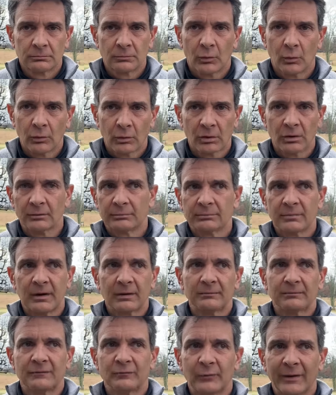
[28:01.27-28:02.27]
Or,
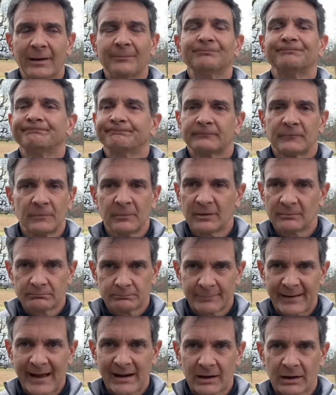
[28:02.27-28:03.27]
well, let me
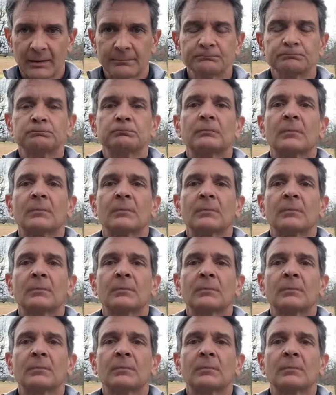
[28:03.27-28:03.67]
back up.